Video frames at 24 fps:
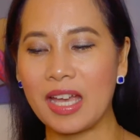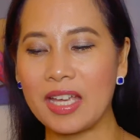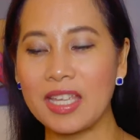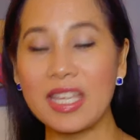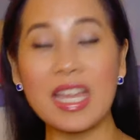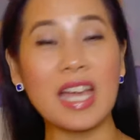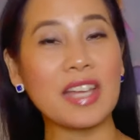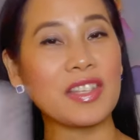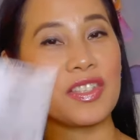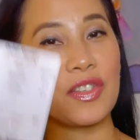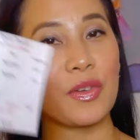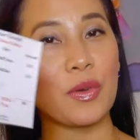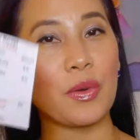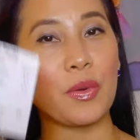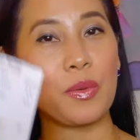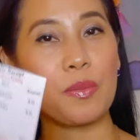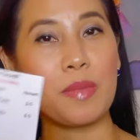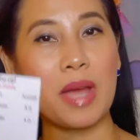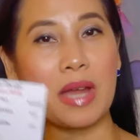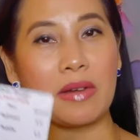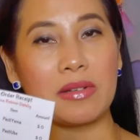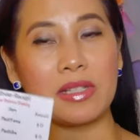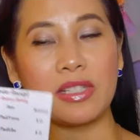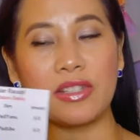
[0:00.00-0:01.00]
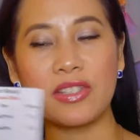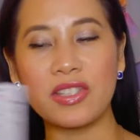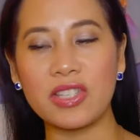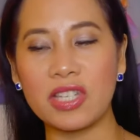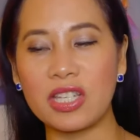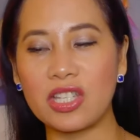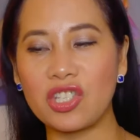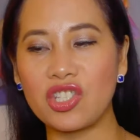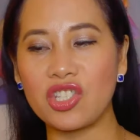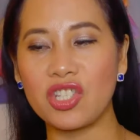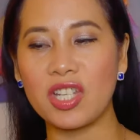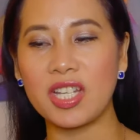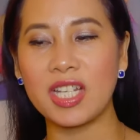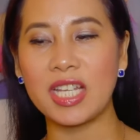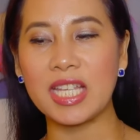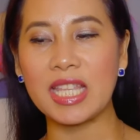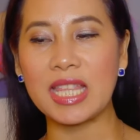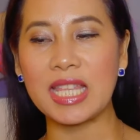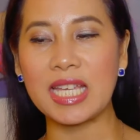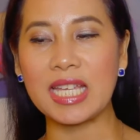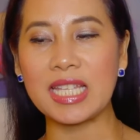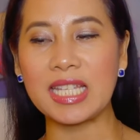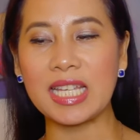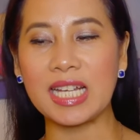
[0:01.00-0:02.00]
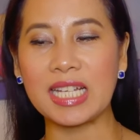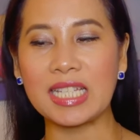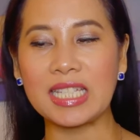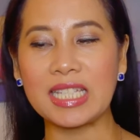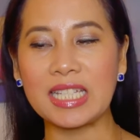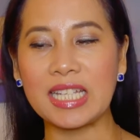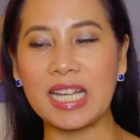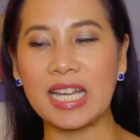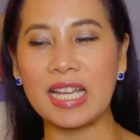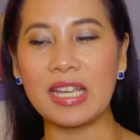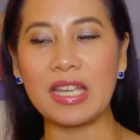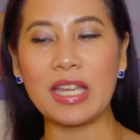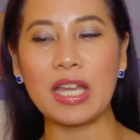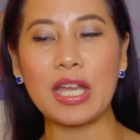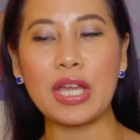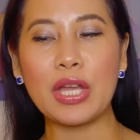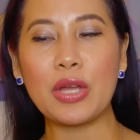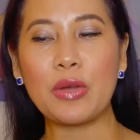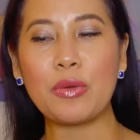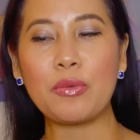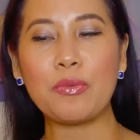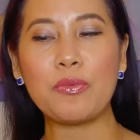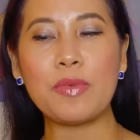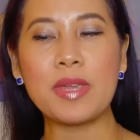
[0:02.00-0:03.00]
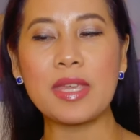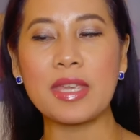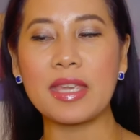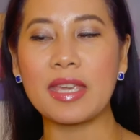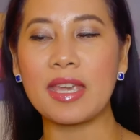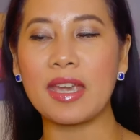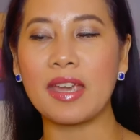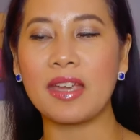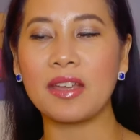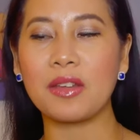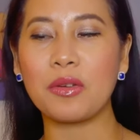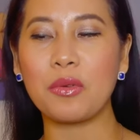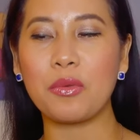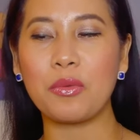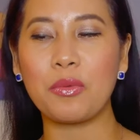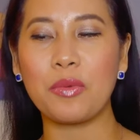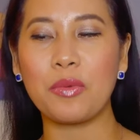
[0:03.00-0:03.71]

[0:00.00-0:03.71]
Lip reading: yeah, so, Marilou's Kitchen. And then, nakalagay, we can't